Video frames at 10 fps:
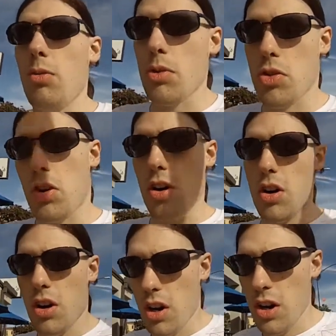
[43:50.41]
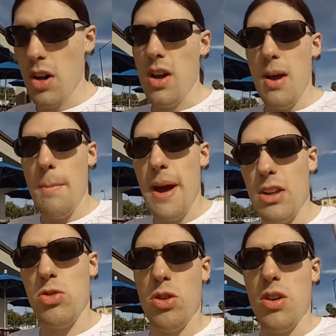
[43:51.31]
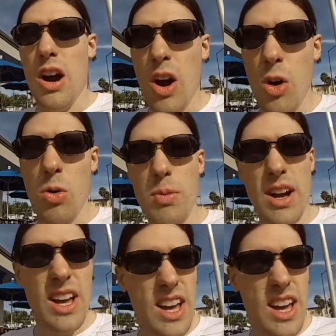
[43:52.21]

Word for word: return her back to her home,